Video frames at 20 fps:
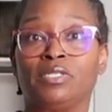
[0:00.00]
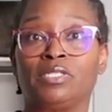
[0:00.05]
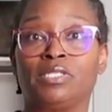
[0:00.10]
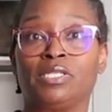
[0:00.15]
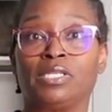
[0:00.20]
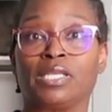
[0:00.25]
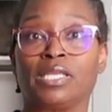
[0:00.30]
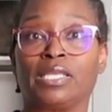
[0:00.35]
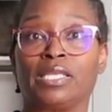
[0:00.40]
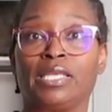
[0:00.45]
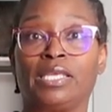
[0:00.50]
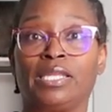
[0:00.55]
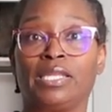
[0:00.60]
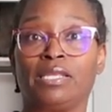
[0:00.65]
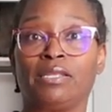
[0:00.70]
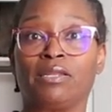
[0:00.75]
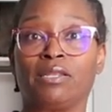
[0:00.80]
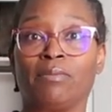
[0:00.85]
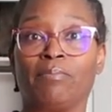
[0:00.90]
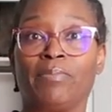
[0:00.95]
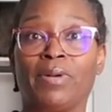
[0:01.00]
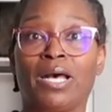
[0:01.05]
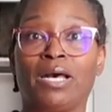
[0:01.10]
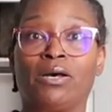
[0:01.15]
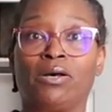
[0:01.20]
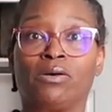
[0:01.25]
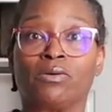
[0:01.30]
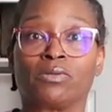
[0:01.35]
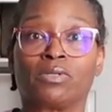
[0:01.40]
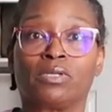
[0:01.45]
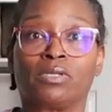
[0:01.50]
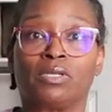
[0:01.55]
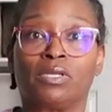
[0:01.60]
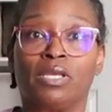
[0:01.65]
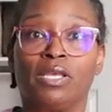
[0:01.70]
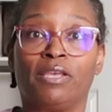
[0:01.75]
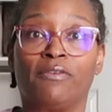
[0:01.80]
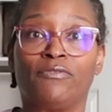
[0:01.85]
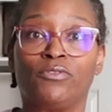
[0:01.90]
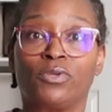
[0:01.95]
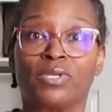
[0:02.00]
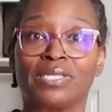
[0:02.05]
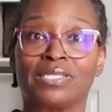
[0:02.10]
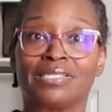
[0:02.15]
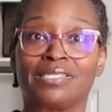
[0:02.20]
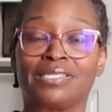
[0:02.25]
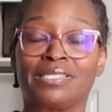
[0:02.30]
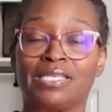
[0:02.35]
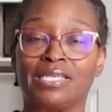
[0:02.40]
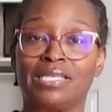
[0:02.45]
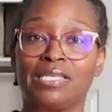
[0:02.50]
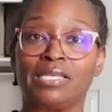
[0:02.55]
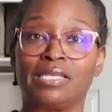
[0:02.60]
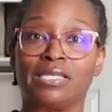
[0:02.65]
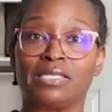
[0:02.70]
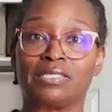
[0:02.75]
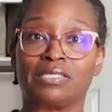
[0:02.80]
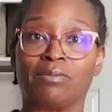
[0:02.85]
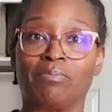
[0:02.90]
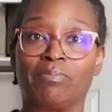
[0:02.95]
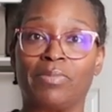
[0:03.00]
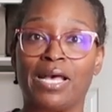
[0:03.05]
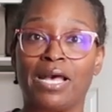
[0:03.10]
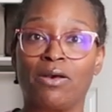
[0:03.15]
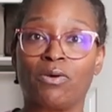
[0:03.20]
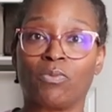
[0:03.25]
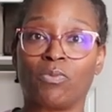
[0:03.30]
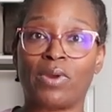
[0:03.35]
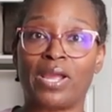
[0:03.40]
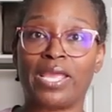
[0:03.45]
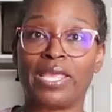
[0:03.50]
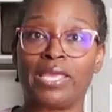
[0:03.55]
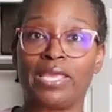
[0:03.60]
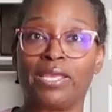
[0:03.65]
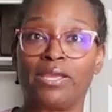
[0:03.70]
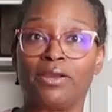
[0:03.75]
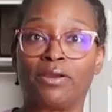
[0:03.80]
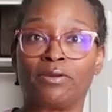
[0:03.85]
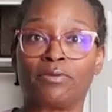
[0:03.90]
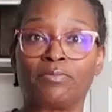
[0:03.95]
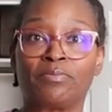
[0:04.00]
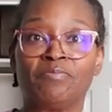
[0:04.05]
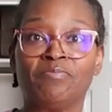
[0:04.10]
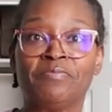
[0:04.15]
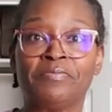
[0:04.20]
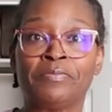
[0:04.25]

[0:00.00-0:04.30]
to get it about, if you can see, it's about right here.